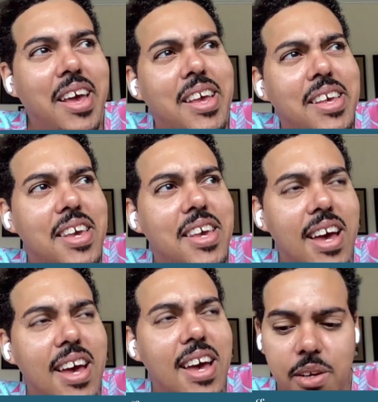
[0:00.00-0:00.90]
Yeah,
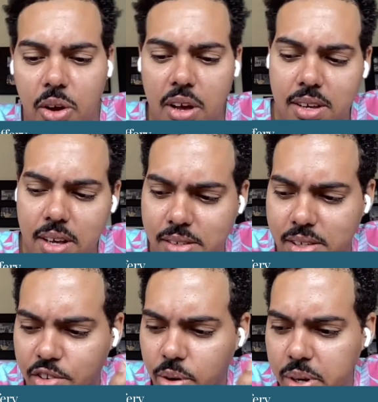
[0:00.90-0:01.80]

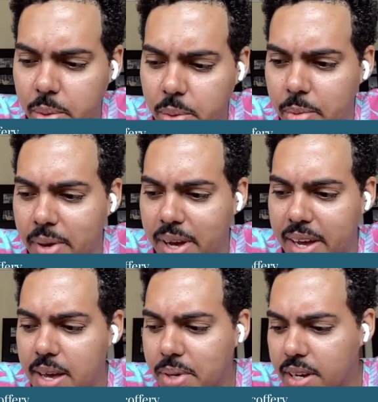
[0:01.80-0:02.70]
growing up in
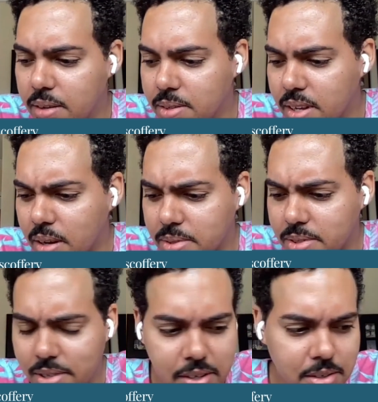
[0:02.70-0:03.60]
Miami, I was talking
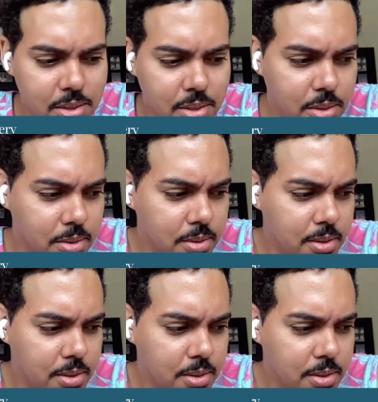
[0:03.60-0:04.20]
to